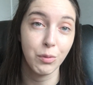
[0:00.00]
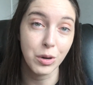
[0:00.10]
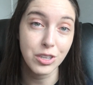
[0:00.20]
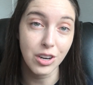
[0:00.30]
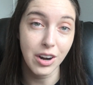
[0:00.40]

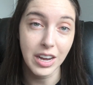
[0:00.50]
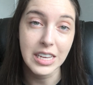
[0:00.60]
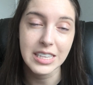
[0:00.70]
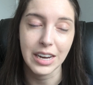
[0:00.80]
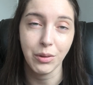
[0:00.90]

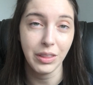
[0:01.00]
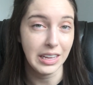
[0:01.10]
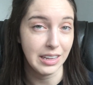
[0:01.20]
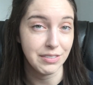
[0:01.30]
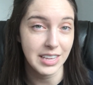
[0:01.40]
Stardust. I don't
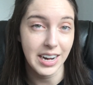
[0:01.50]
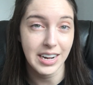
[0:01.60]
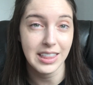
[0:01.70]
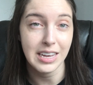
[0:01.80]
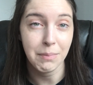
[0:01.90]
think they've said
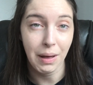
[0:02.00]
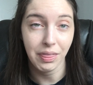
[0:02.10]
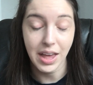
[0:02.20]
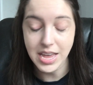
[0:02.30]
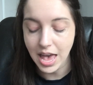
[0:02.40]
anything
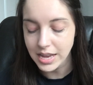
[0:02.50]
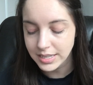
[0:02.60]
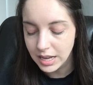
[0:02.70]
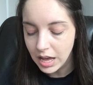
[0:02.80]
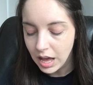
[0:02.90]
about that
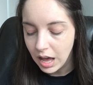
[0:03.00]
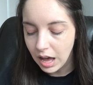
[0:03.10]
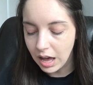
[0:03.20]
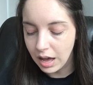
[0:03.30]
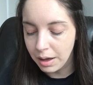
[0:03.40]
yet.
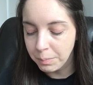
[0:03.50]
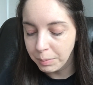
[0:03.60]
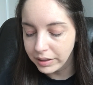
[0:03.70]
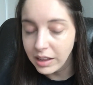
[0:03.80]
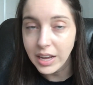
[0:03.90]

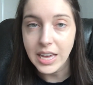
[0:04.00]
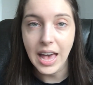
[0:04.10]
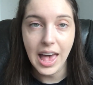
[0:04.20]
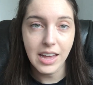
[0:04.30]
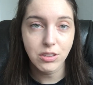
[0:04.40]
But lucky
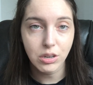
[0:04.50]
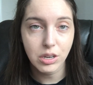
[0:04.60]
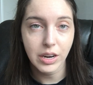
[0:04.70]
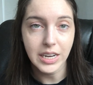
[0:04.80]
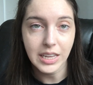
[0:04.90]
eggs are a
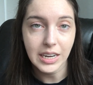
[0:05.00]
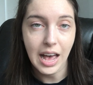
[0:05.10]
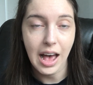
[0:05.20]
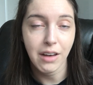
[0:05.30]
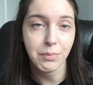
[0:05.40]
great thing to
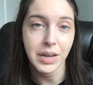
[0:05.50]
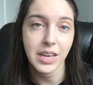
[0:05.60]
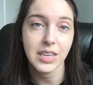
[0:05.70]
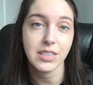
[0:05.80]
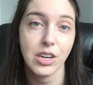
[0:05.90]
have
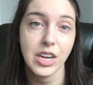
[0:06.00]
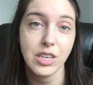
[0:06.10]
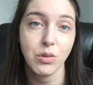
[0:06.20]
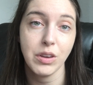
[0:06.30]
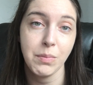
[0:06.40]
because
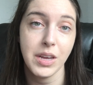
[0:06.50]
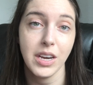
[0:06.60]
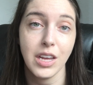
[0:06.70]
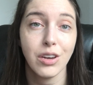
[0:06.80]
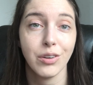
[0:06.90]
is going to be
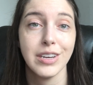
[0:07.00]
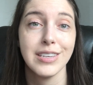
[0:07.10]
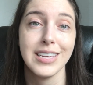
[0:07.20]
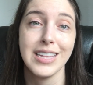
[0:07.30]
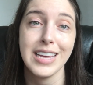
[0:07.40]
an
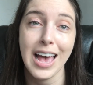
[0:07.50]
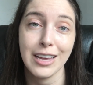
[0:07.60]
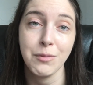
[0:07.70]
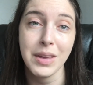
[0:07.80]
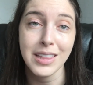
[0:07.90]
increase in the
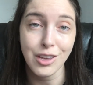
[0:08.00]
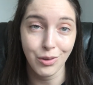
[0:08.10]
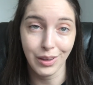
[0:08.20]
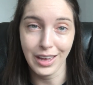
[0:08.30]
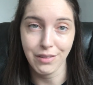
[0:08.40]
XP that
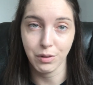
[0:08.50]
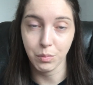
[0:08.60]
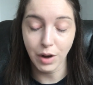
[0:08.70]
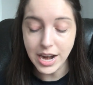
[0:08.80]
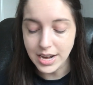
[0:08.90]
you can get
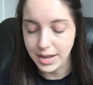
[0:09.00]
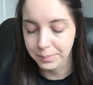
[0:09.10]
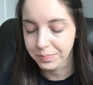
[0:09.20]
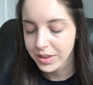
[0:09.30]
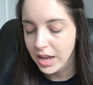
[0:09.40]
from raiding.
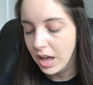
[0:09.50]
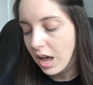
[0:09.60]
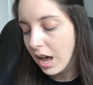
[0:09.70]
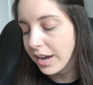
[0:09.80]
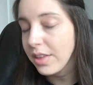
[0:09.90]

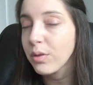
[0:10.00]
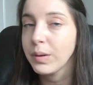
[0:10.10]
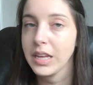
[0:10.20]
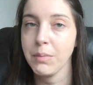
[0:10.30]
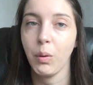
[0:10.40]
Another
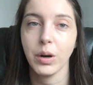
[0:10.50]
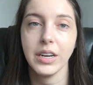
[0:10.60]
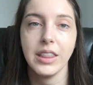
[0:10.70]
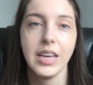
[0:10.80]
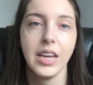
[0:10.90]
really
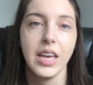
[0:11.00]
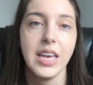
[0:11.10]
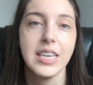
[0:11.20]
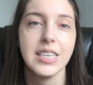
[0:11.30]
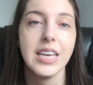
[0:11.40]
important thing
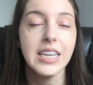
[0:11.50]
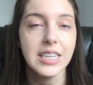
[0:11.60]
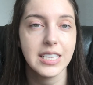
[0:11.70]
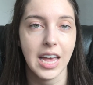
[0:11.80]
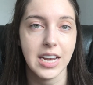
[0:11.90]
is
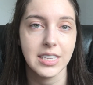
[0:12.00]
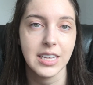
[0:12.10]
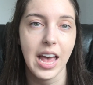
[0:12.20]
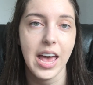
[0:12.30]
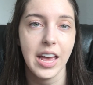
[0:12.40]
incense,
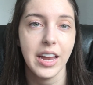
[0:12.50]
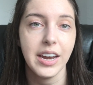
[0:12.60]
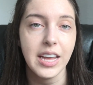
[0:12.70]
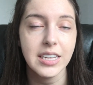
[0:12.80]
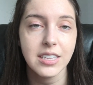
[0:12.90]
and
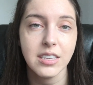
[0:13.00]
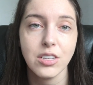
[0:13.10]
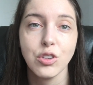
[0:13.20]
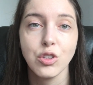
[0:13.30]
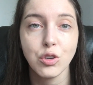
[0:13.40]
incense
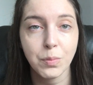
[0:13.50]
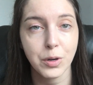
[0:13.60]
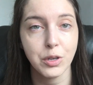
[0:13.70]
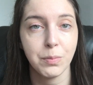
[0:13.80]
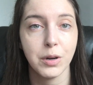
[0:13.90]
is super
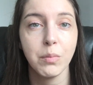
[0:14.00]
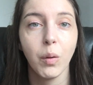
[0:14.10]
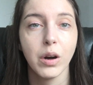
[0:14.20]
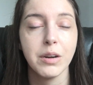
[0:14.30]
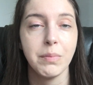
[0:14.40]
duper
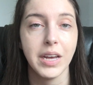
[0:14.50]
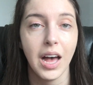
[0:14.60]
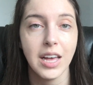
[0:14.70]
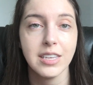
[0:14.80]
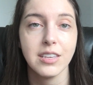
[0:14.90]
important
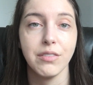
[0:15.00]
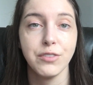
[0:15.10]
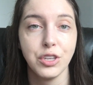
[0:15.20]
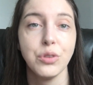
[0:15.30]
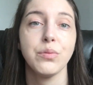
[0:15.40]
because of
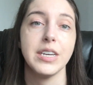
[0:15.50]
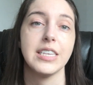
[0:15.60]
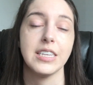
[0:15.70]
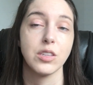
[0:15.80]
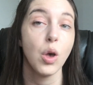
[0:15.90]
two
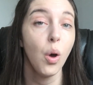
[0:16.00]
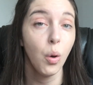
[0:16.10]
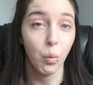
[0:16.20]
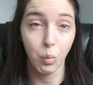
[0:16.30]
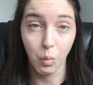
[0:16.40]
reasons.
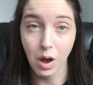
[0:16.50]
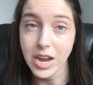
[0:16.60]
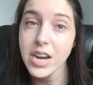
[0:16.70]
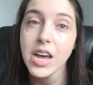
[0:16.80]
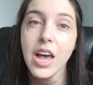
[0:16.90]

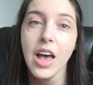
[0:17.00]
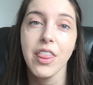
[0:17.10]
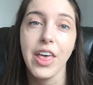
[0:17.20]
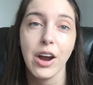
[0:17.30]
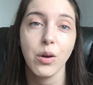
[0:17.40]
One,
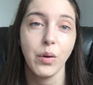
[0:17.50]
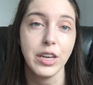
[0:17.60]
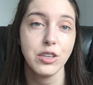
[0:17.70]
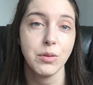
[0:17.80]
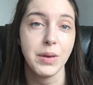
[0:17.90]
they're
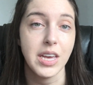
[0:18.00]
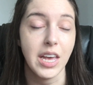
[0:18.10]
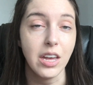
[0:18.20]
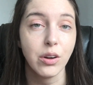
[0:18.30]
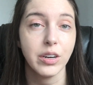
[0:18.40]
going to be
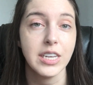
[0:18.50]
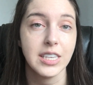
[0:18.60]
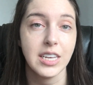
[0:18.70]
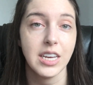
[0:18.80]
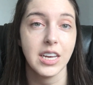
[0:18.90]

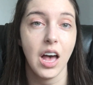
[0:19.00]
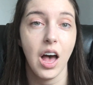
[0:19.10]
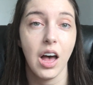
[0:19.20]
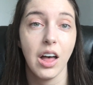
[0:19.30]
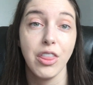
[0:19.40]
increasing
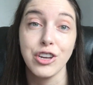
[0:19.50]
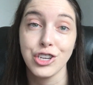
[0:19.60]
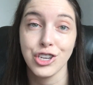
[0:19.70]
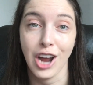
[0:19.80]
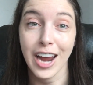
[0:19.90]
the
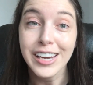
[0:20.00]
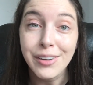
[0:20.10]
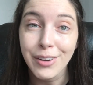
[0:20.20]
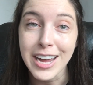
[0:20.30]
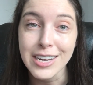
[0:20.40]

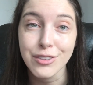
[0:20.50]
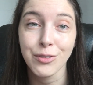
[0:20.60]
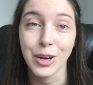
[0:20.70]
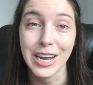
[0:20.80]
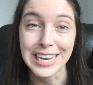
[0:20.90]
shiny rates
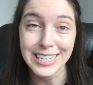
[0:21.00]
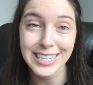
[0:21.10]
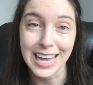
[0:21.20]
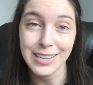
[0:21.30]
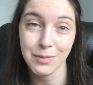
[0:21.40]
for
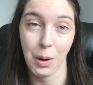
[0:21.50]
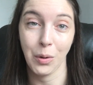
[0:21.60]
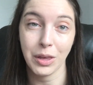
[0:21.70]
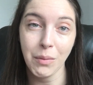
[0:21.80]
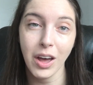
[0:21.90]
incense
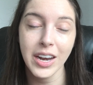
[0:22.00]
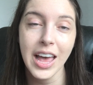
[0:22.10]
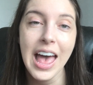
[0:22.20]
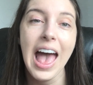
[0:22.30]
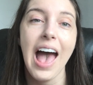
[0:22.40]
Pokemon,
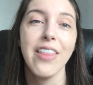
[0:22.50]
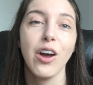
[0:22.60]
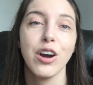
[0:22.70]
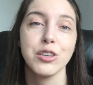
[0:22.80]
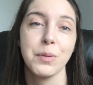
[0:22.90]
and there
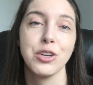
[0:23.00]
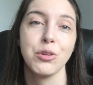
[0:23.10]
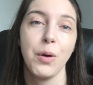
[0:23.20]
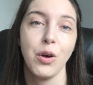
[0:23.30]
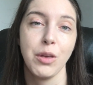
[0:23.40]
are
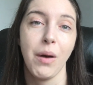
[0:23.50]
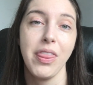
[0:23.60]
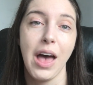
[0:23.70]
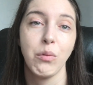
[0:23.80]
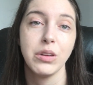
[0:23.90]
special Pokemon
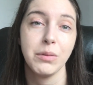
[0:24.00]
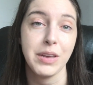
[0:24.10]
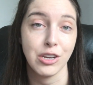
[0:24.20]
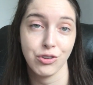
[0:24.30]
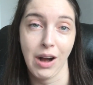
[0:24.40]
that will
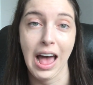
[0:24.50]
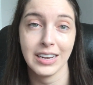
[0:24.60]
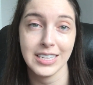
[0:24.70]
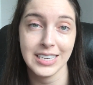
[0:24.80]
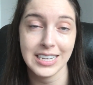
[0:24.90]
be
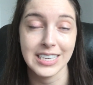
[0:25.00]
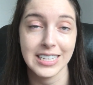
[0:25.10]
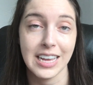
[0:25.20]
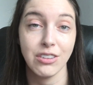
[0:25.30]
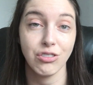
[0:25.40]
attracted to
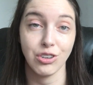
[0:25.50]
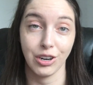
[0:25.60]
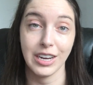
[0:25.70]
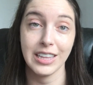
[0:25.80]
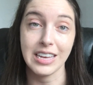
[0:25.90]
incense
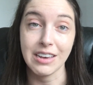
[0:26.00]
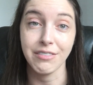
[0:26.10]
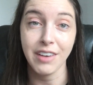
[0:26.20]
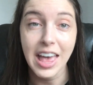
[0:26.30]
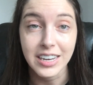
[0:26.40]
during the
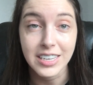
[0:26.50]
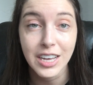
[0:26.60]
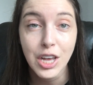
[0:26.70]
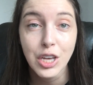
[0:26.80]
event.